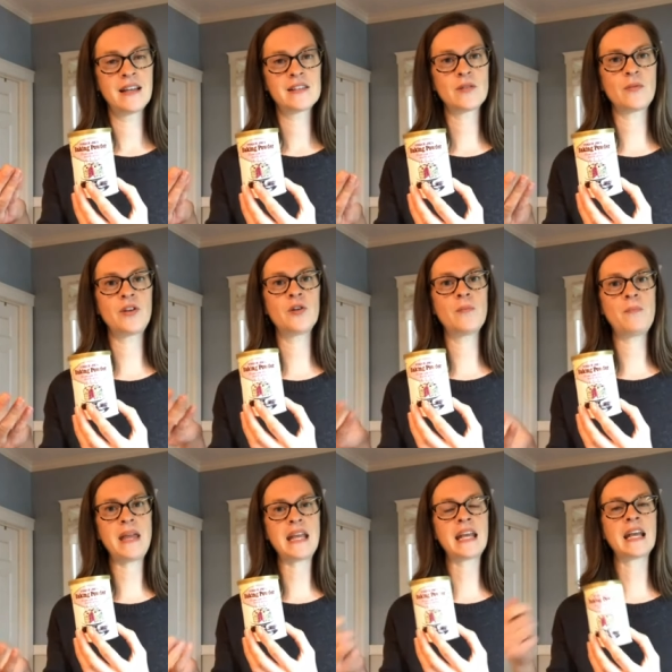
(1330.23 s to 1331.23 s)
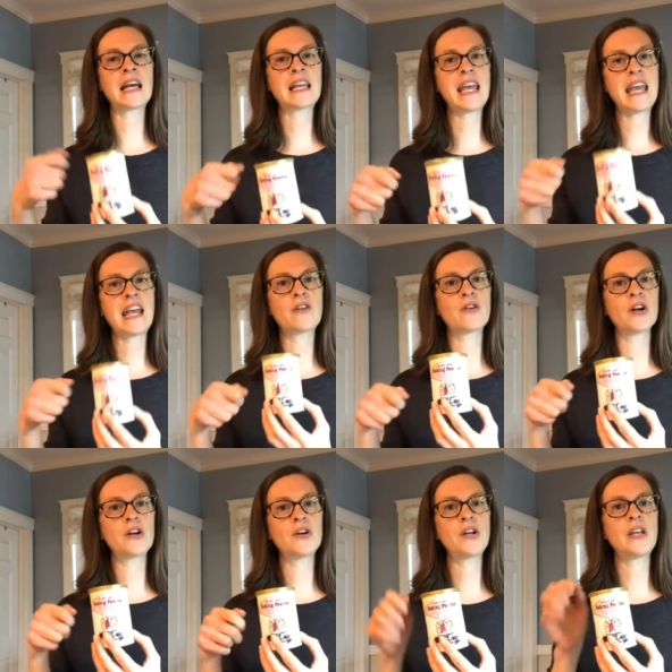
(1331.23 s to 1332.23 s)
So when you're baking a cake or a
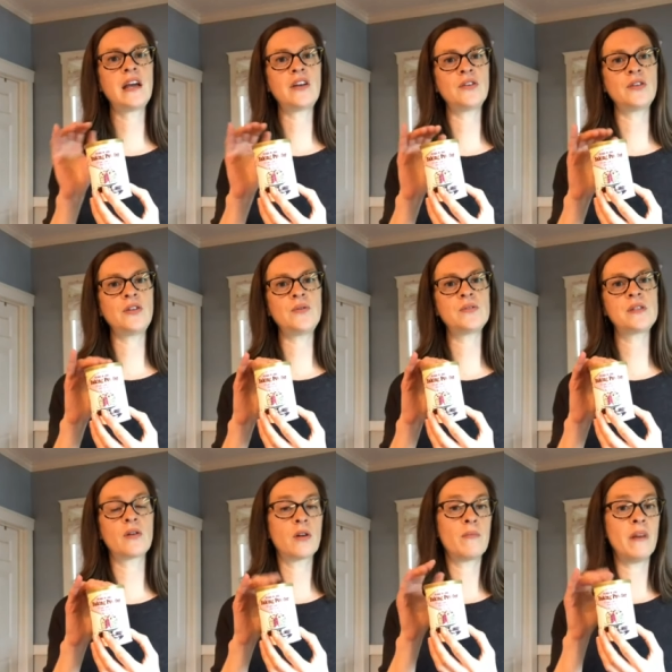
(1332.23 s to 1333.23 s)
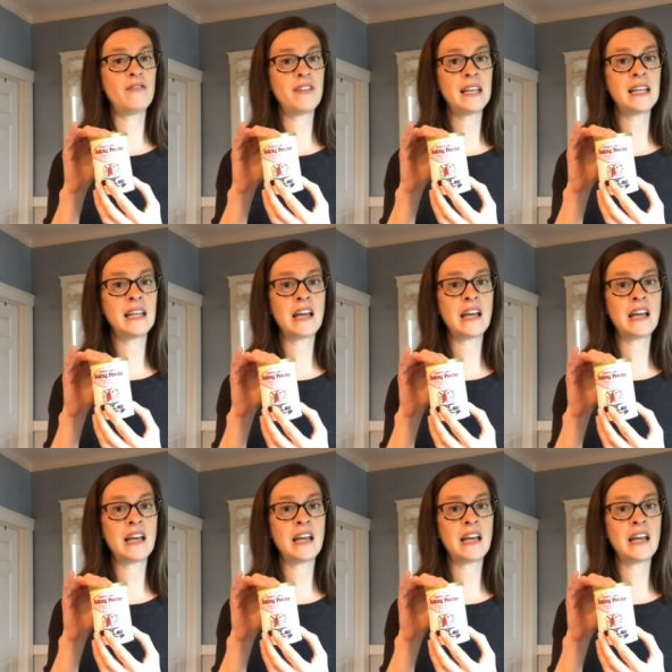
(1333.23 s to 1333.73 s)
cookie and you're using, or a muffin,